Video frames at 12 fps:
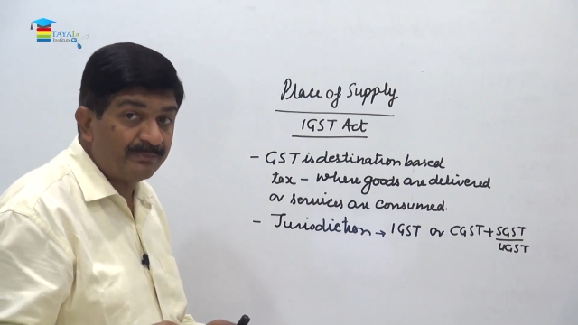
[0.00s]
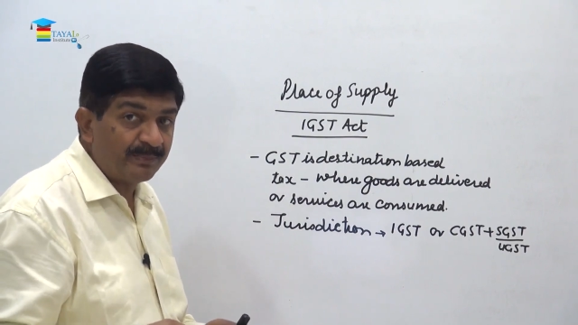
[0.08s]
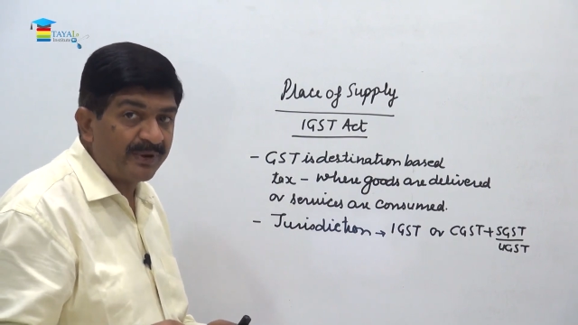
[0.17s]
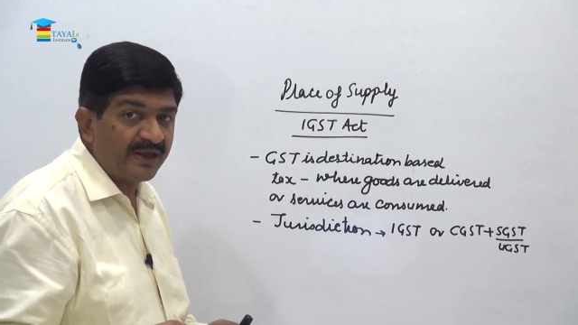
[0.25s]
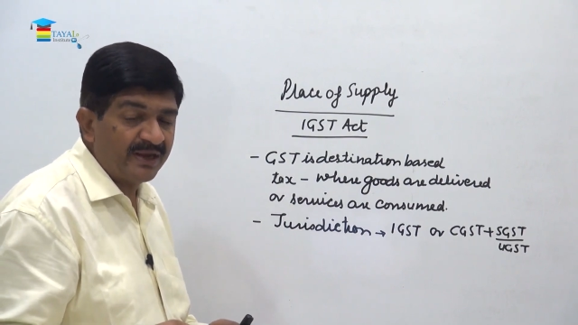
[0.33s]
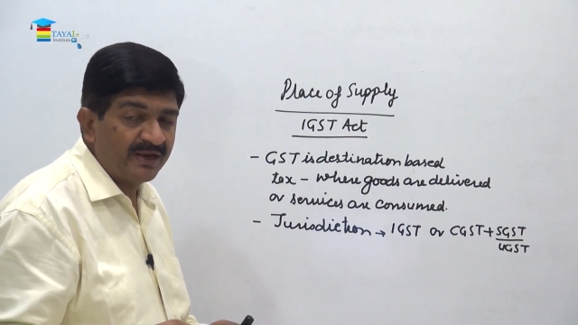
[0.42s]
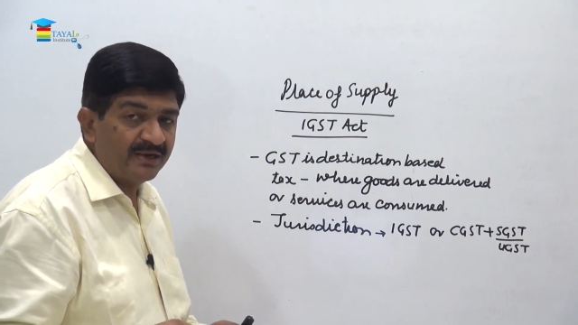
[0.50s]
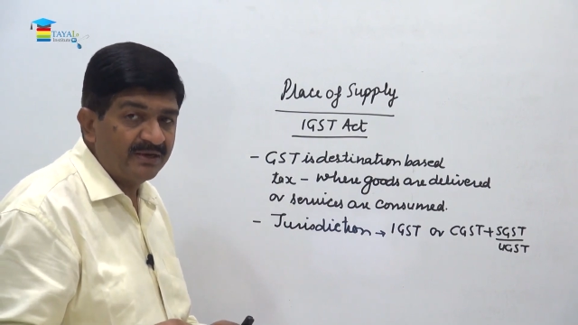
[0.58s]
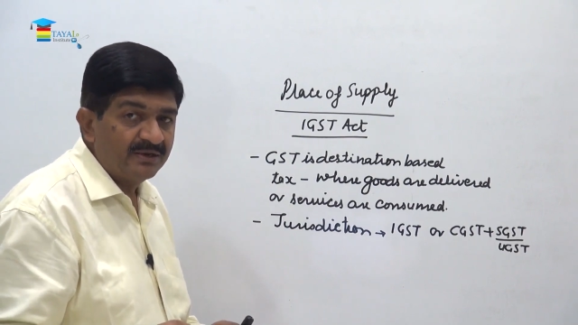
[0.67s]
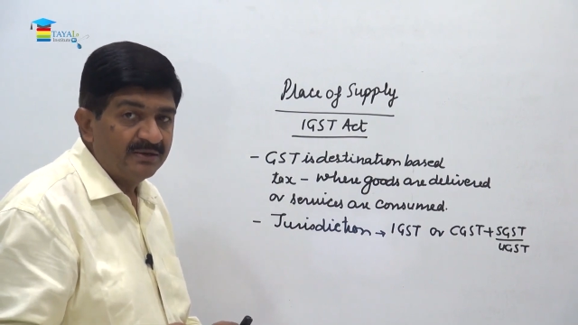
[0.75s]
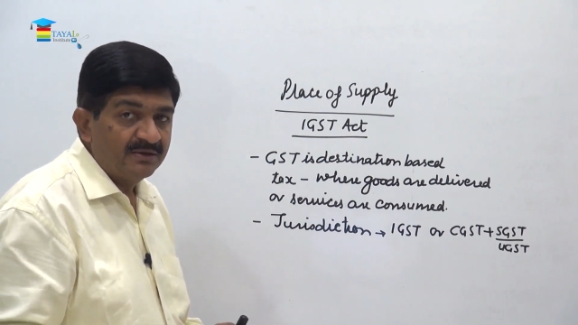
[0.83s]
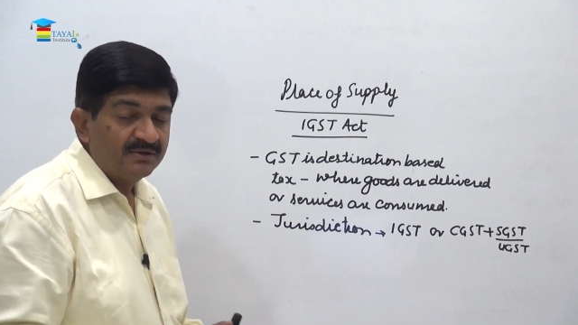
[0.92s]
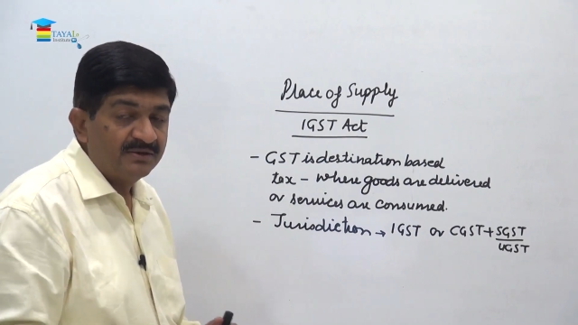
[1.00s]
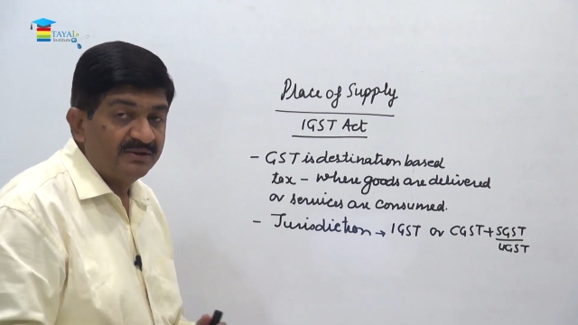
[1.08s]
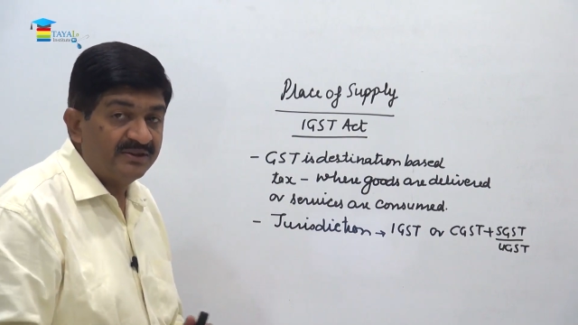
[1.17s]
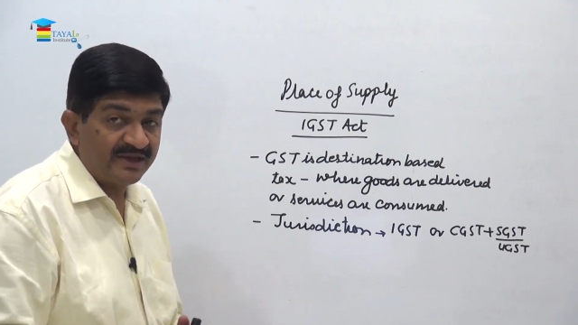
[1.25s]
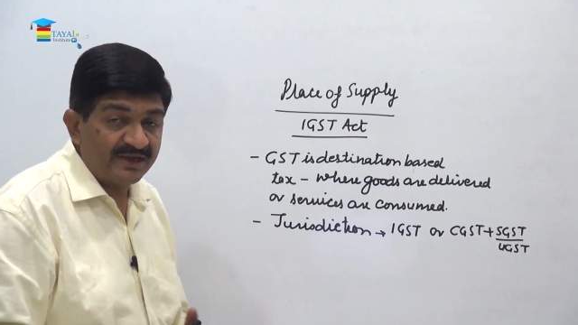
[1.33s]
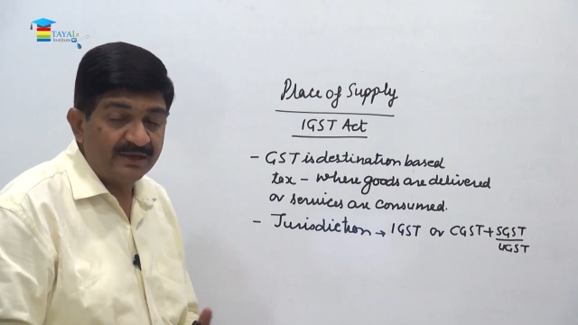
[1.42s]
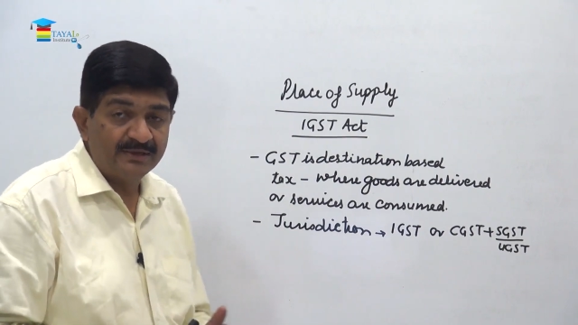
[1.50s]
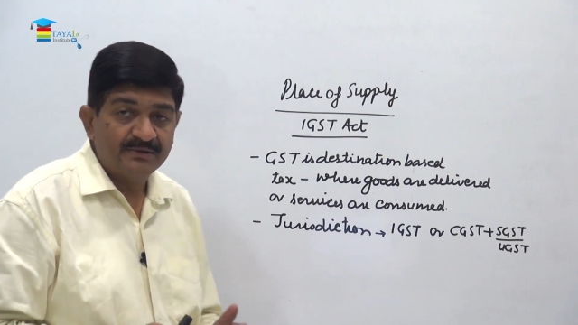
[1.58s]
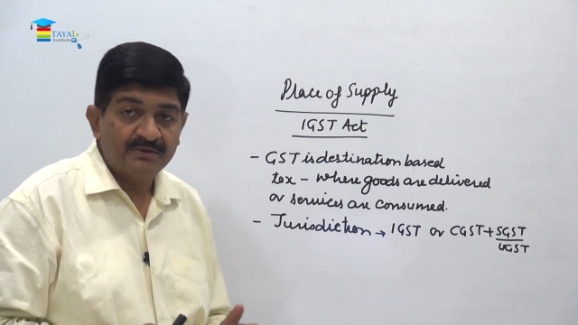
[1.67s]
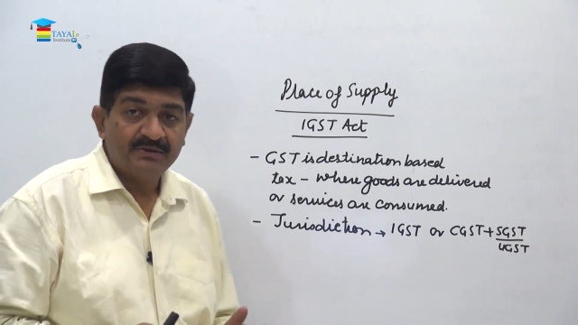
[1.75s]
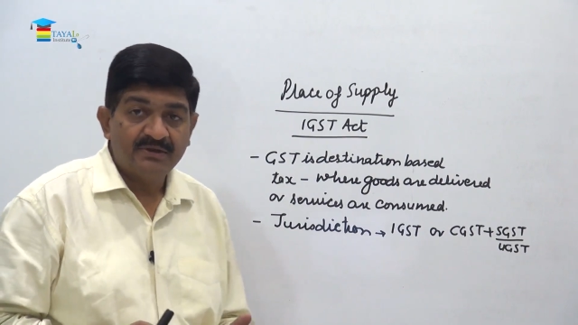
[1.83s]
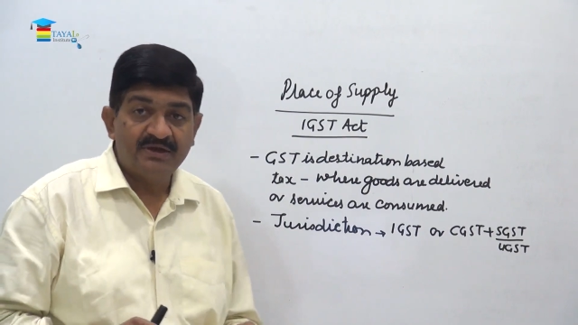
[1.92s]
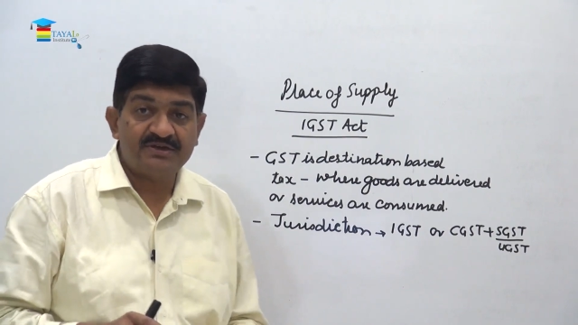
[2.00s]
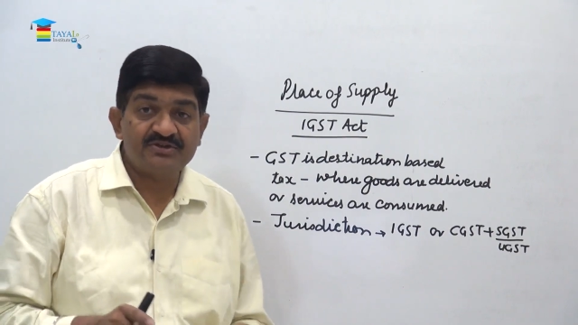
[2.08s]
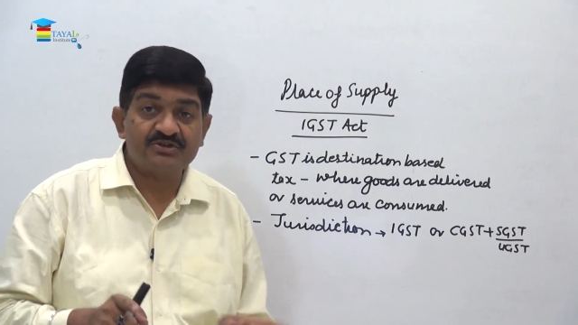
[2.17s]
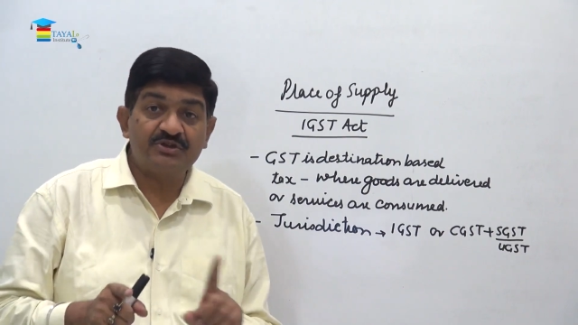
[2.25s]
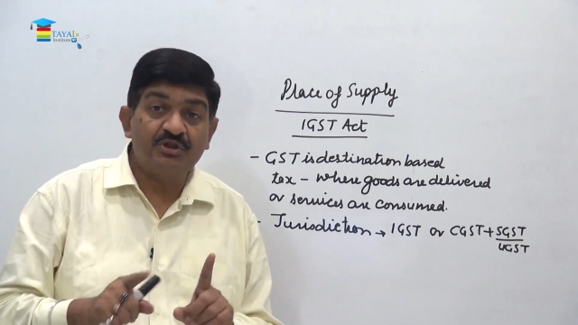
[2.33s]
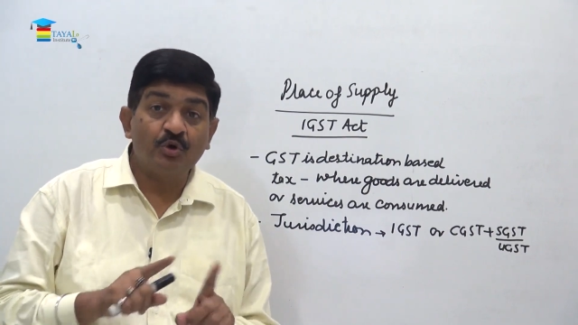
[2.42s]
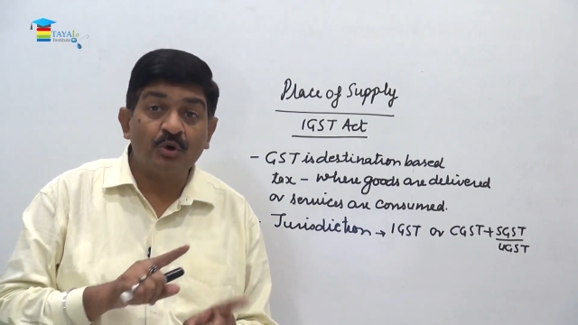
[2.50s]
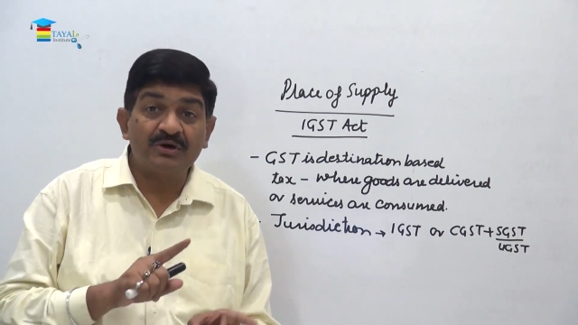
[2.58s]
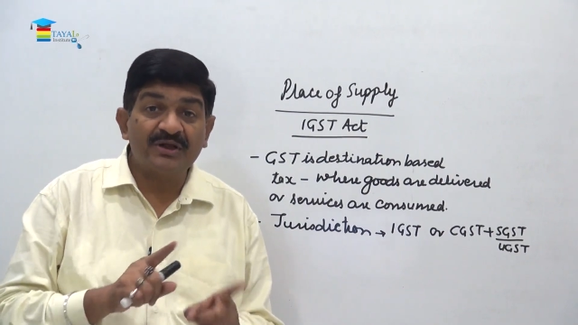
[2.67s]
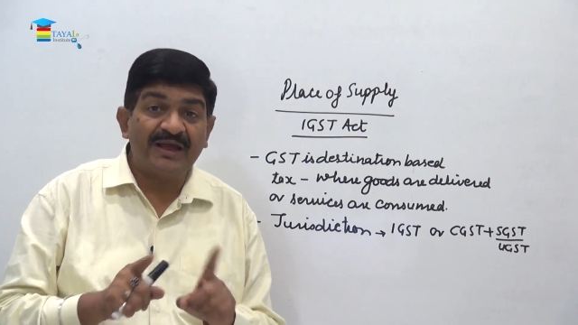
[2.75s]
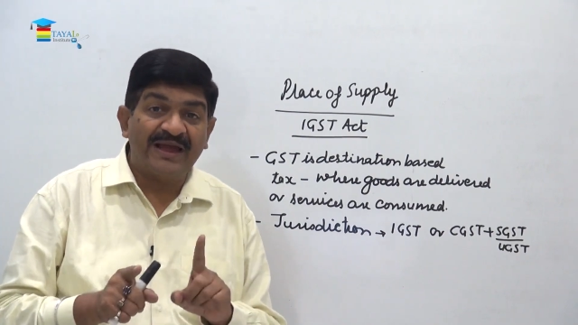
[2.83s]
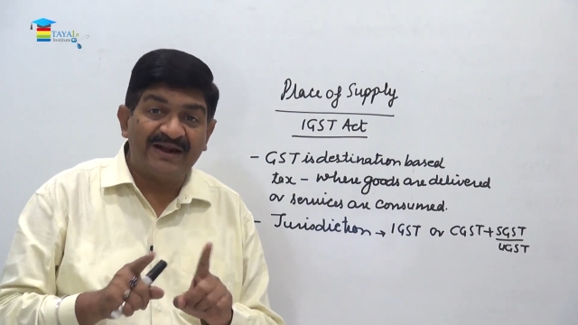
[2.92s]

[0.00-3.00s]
paid, then it is not